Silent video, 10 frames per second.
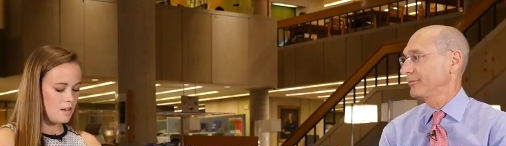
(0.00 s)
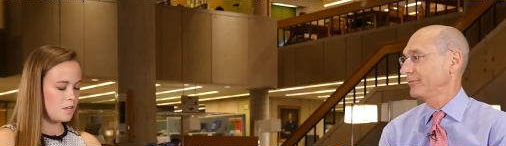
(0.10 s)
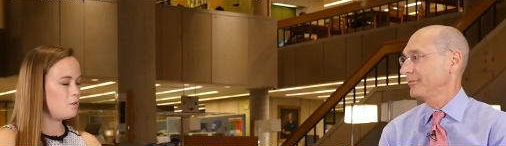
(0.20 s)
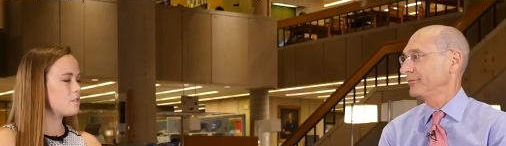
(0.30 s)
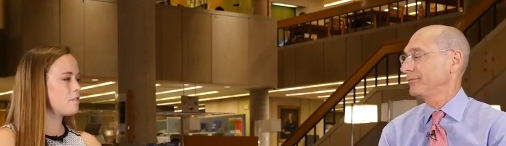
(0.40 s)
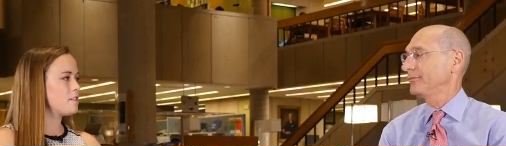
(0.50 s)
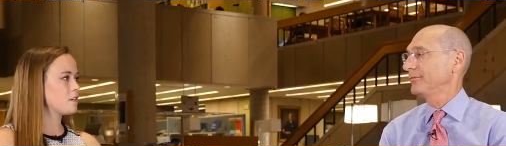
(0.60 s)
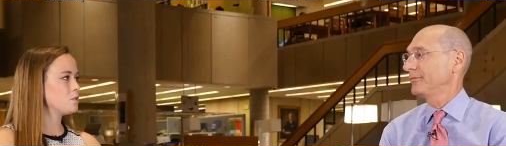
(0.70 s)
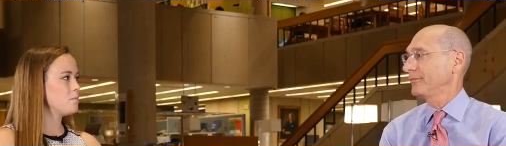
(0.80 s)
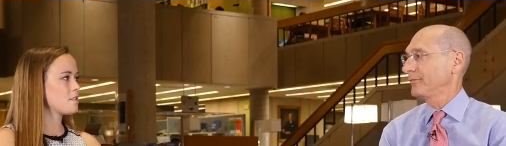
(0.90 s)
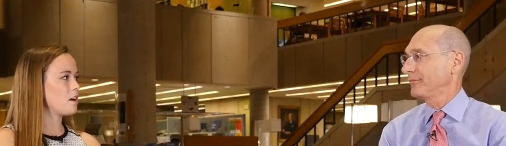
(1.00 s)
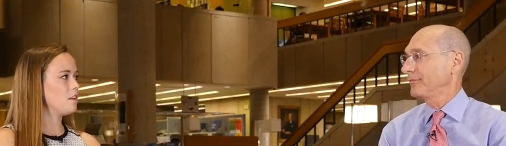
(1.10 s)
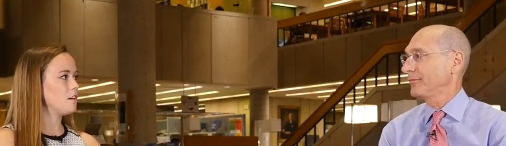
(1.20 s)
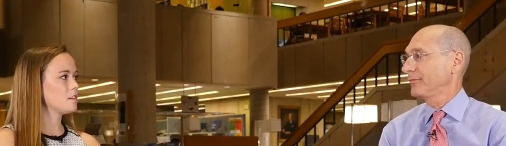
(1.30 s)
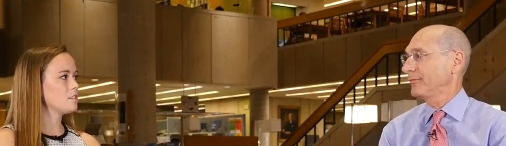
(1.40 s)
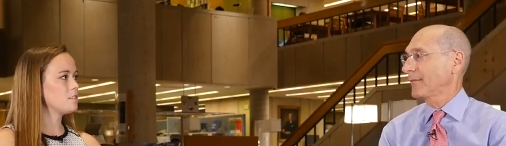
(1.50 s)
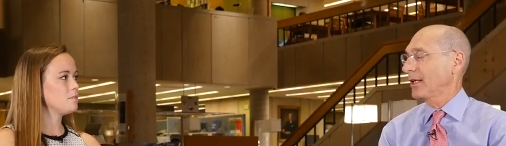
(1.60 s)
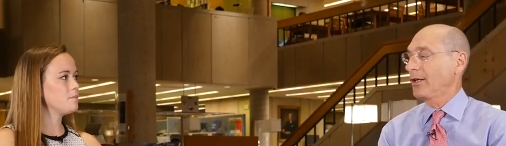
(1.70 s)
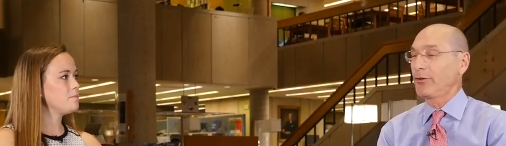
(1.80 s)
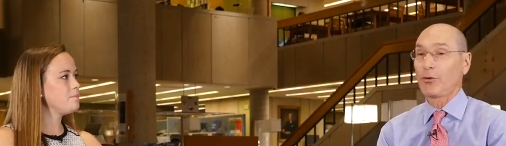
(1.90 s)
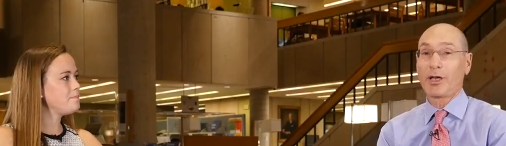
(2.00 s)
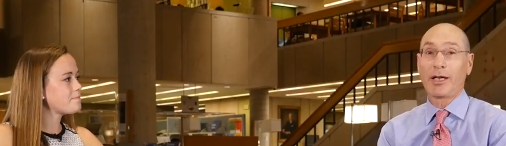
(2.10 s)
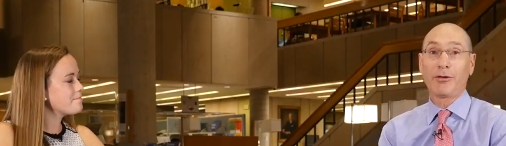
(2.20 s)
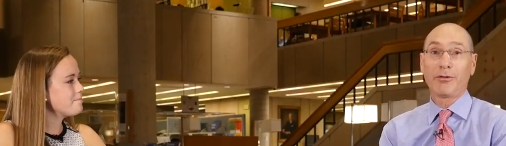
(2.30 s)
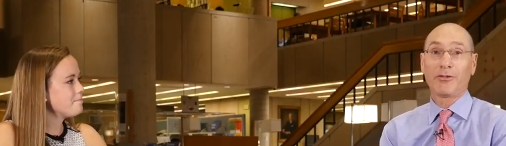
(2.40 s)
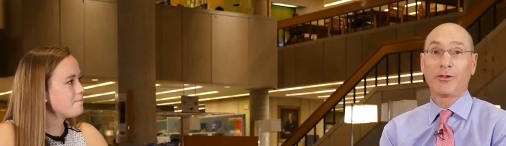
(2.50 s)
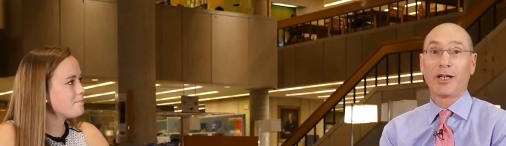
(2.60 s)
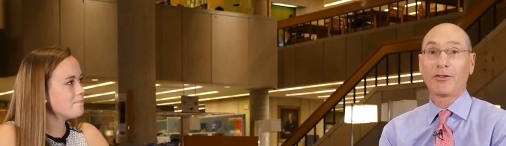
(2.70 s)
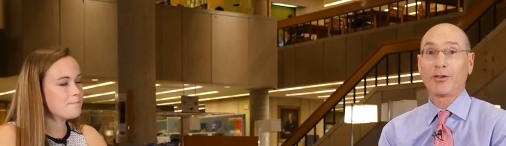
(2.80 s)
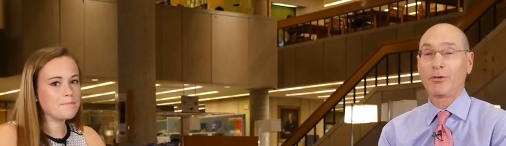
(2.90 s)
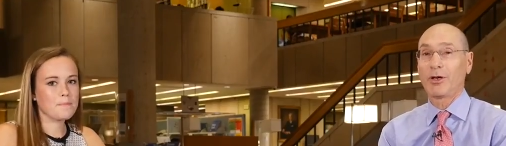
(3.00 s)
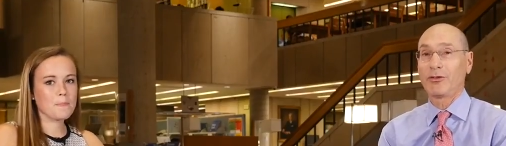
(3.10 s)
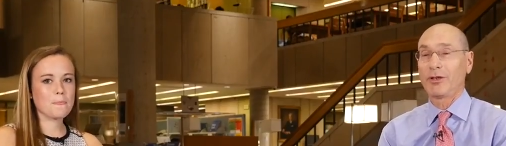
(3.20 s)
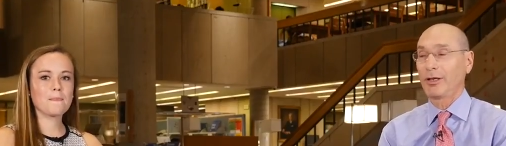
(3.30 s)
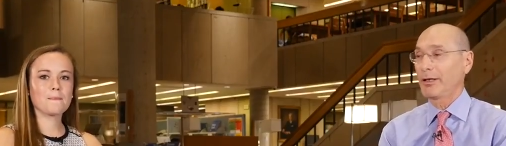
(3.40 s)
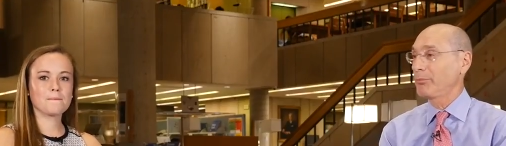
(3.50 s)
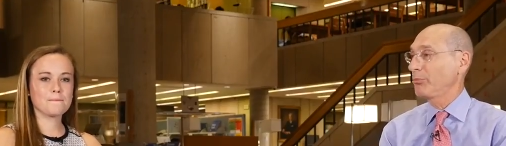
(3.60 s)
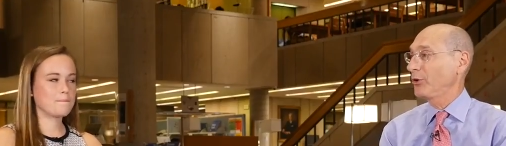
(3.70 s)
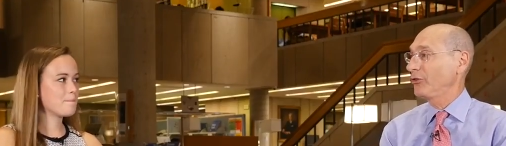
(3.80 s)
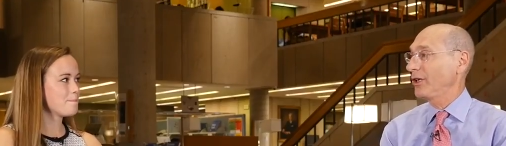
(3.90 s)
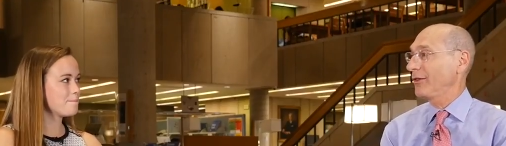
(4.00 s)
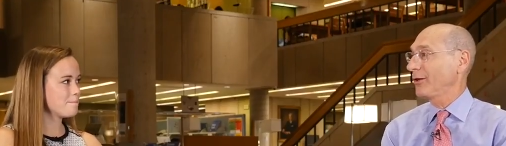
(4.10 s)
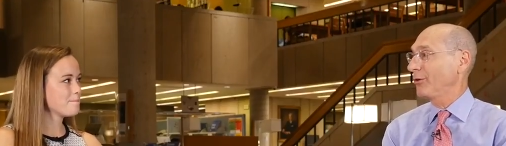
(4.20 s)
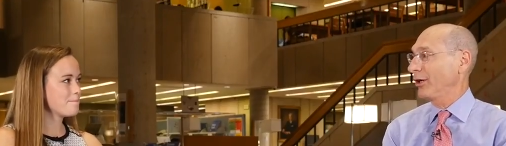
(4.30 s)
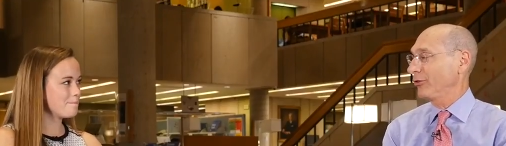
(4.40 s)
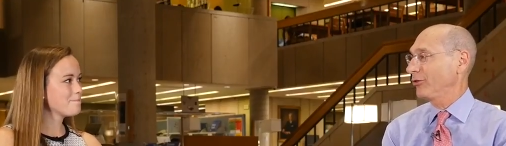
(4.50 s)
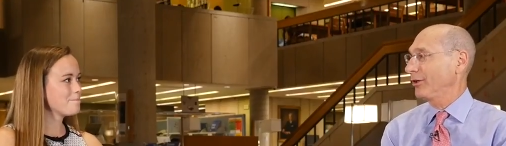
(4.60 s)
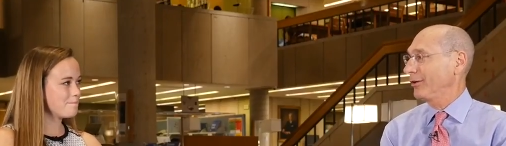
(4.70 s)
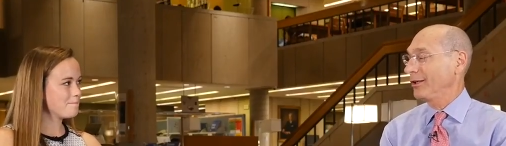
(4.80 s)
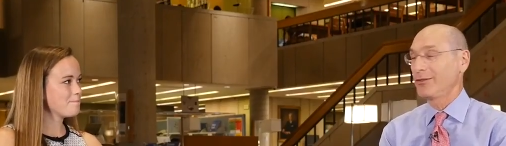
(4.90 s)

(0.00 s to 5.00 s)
Speaker 1: accused of sexual misconduct?
Speaker 2: So Connor, it's an excellent question. I appreciate the question.